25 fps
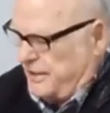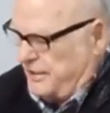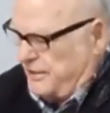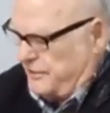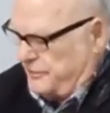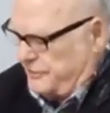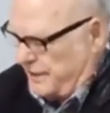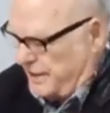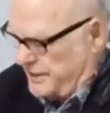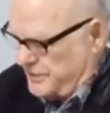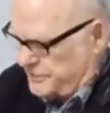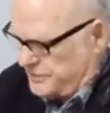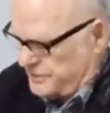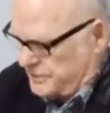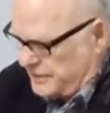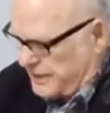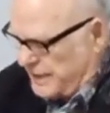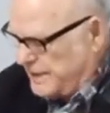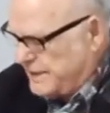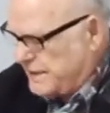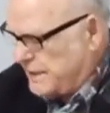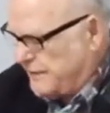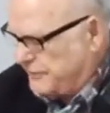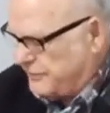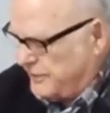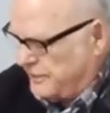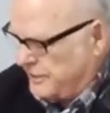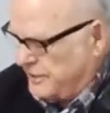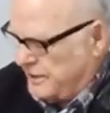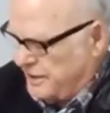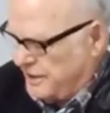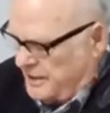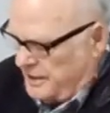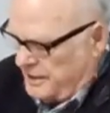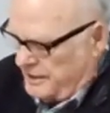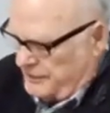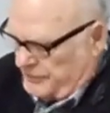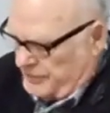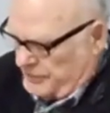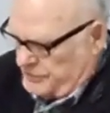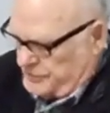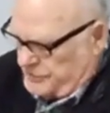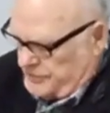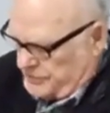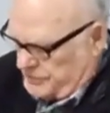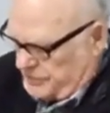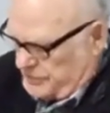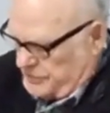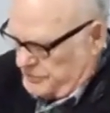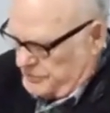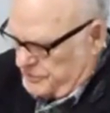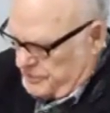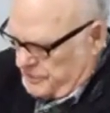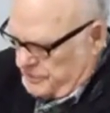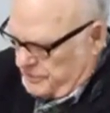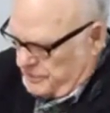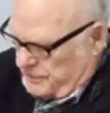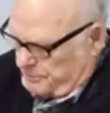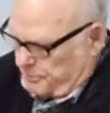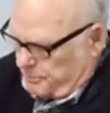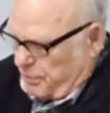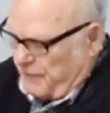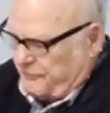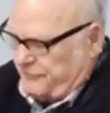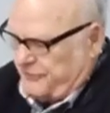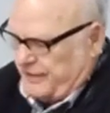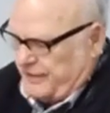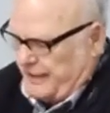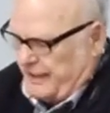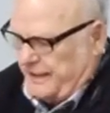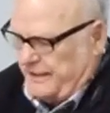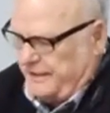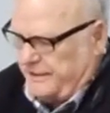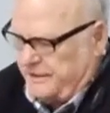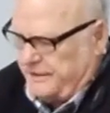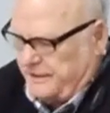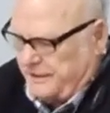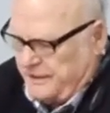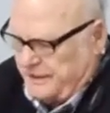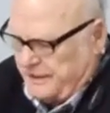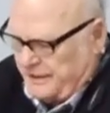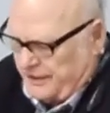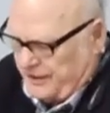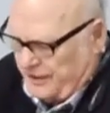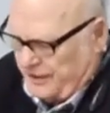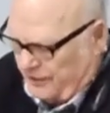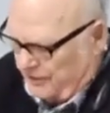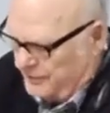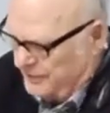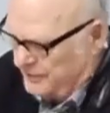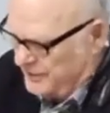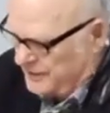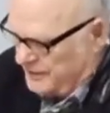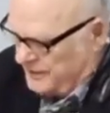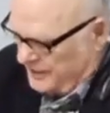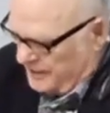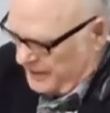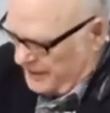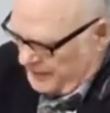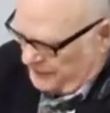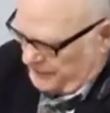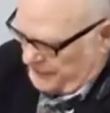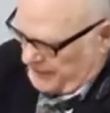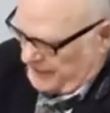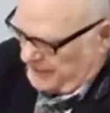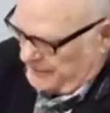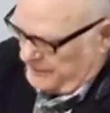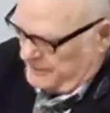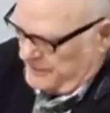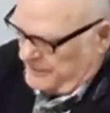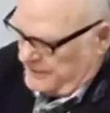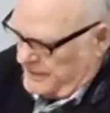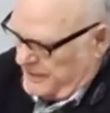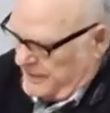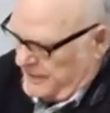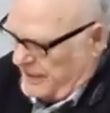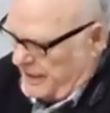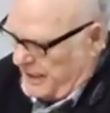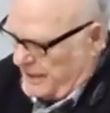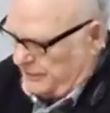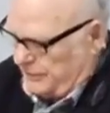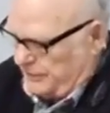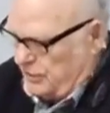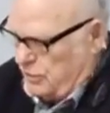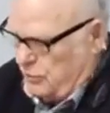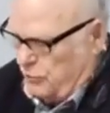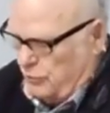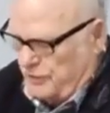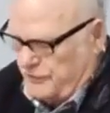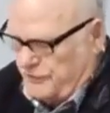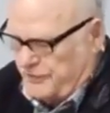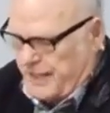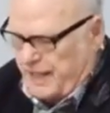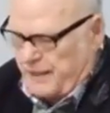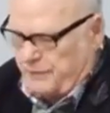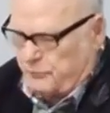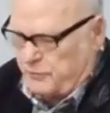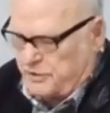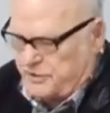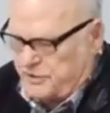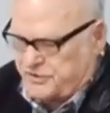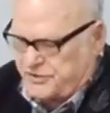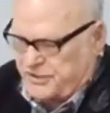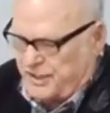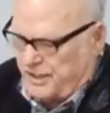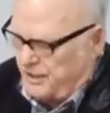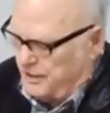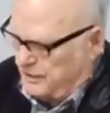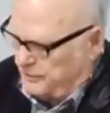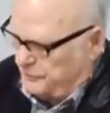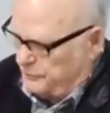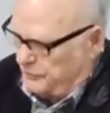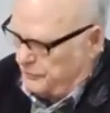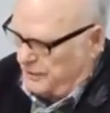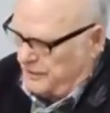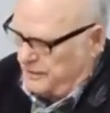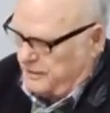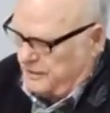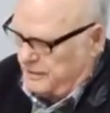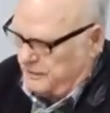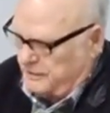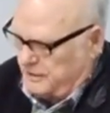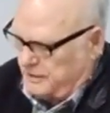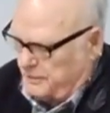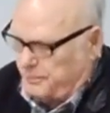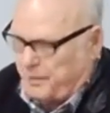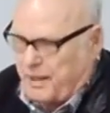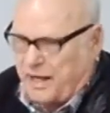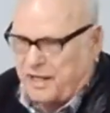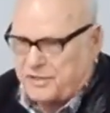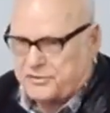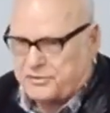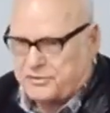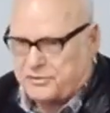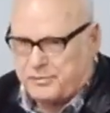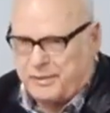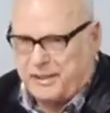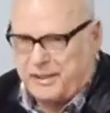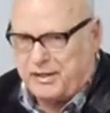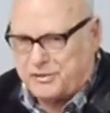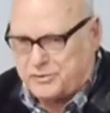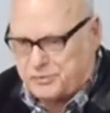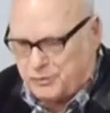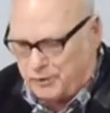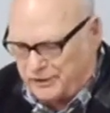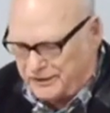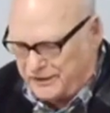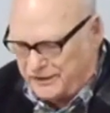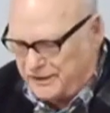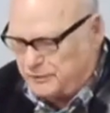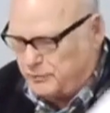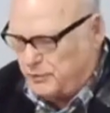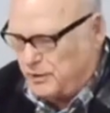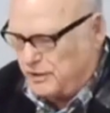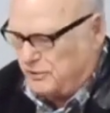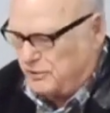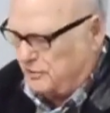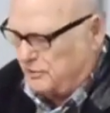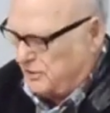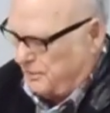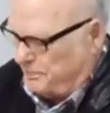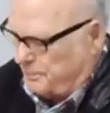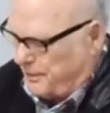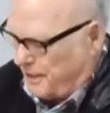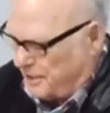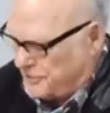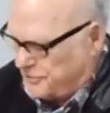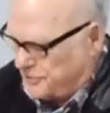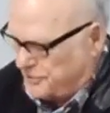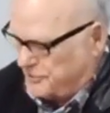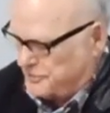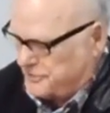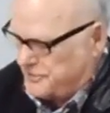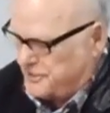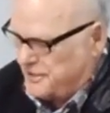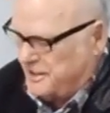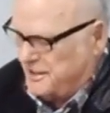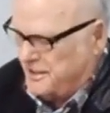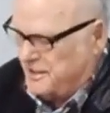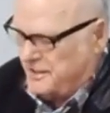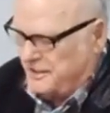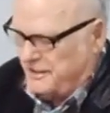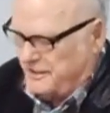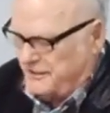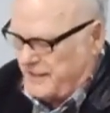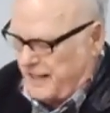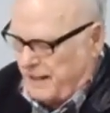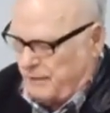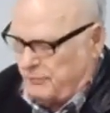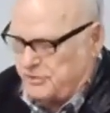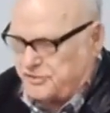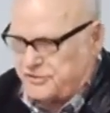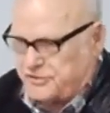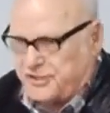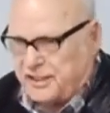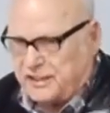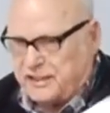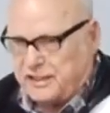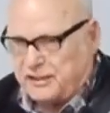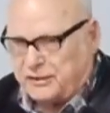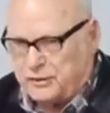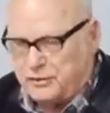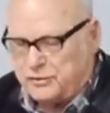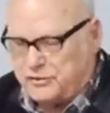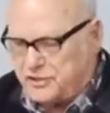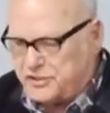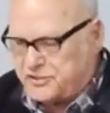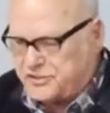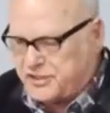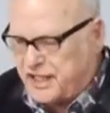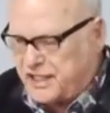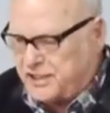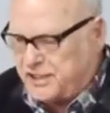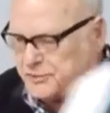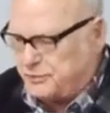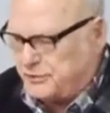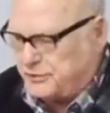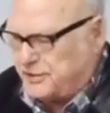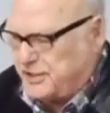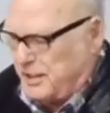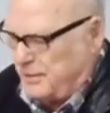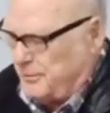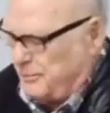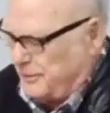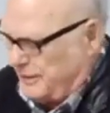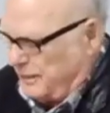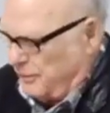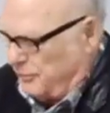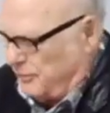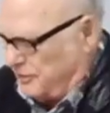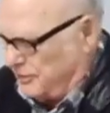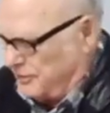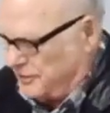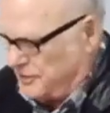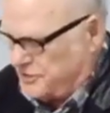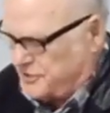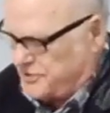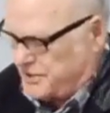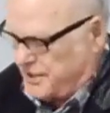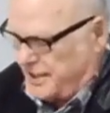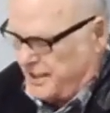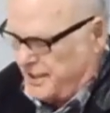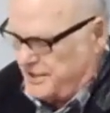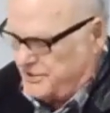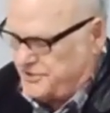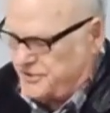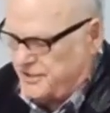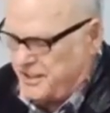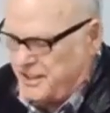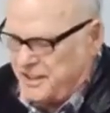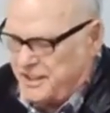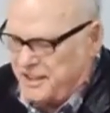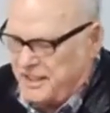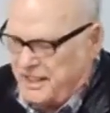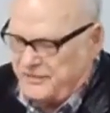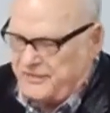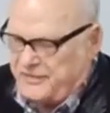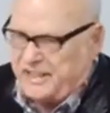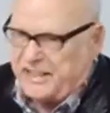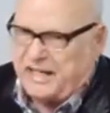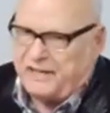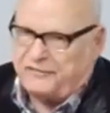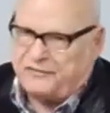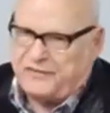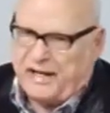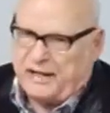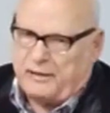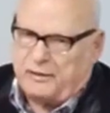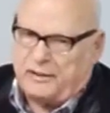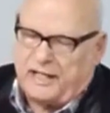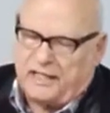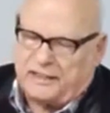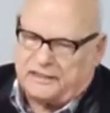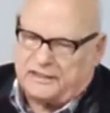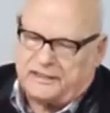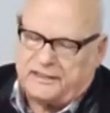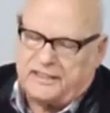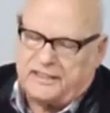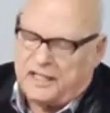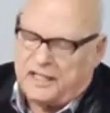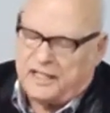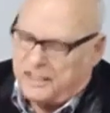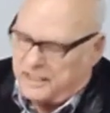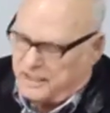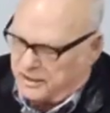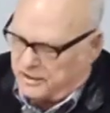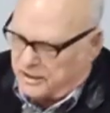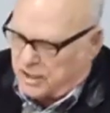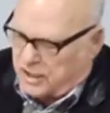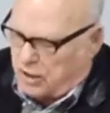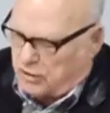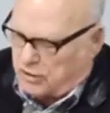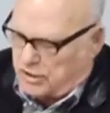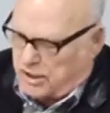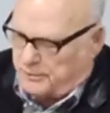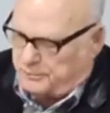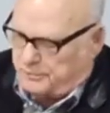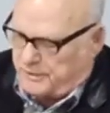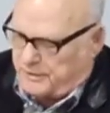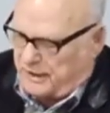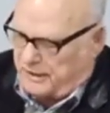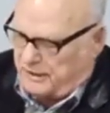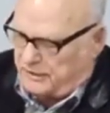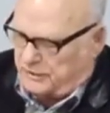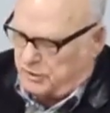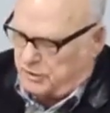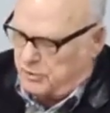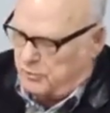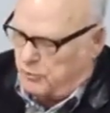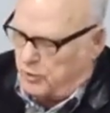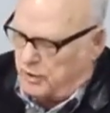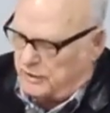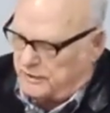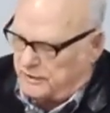These, they cover the, the, the prophetic, you know, and then I knew when that was done, we, the apostles would be here, so I did one on the apostles. And that was done. I knew the saints would come and get one on the saints. Then I finally got caught up and I could do one.